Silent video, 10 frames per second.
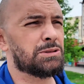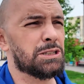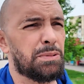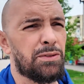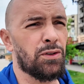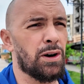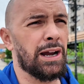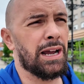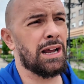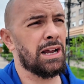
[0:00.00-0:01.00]
just before
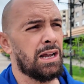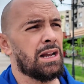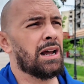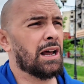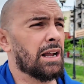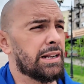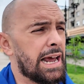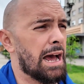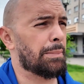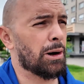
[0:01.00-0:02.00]
I
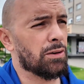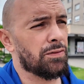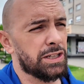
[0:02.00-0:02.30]
tap out of